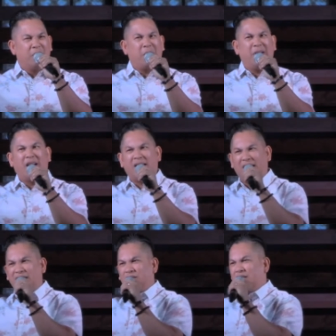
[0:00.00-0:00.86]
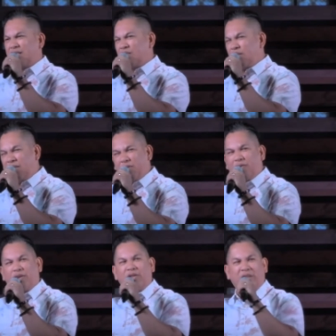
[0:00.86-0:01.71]
Maybe not that street, let's go even
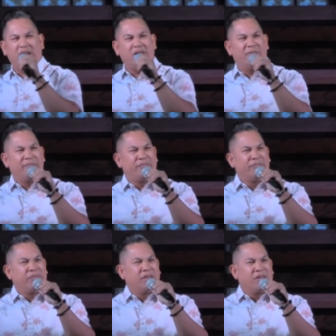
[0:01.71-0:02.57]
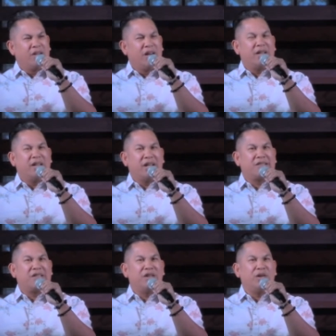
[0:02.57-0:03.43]
further down. And the
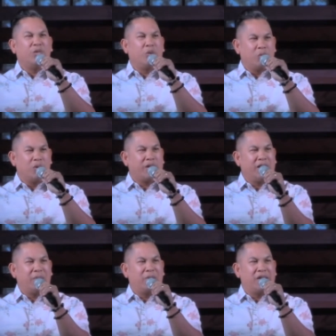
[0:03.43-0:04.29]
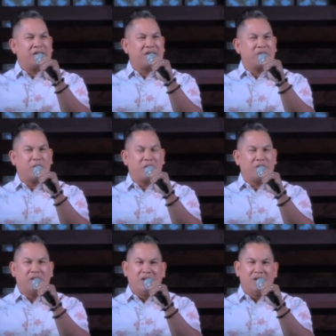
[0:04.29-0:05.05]
next thing you know, we were looking in places where